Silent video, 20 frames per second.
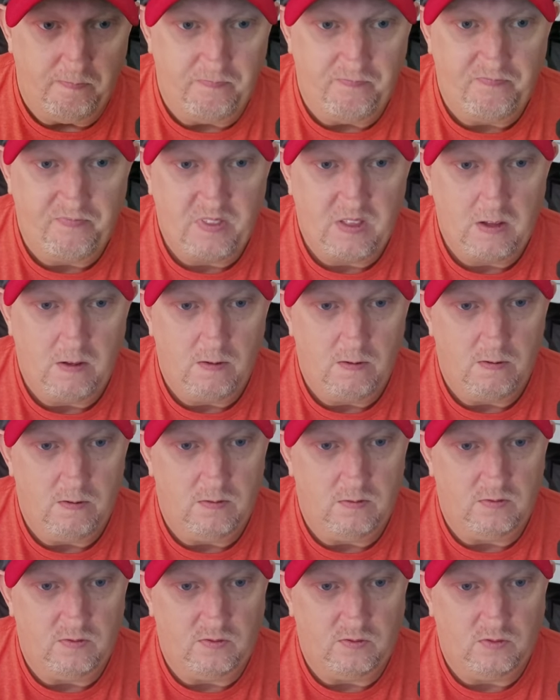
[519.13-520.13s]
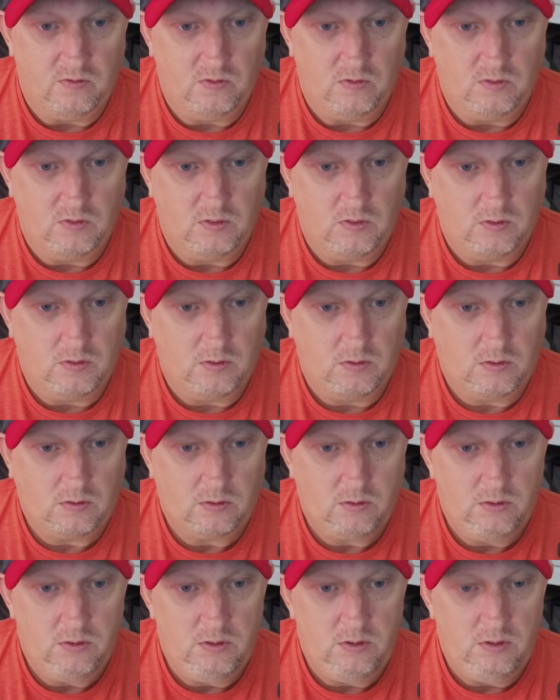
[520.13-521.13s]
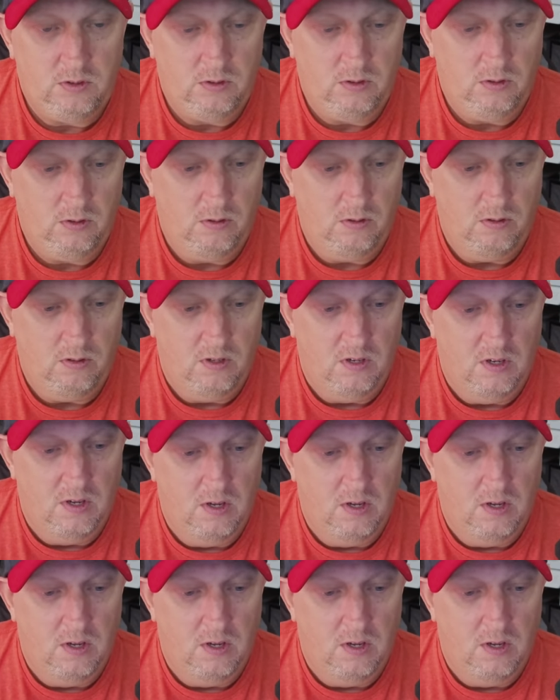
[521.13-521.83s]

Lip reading: (no one is talking)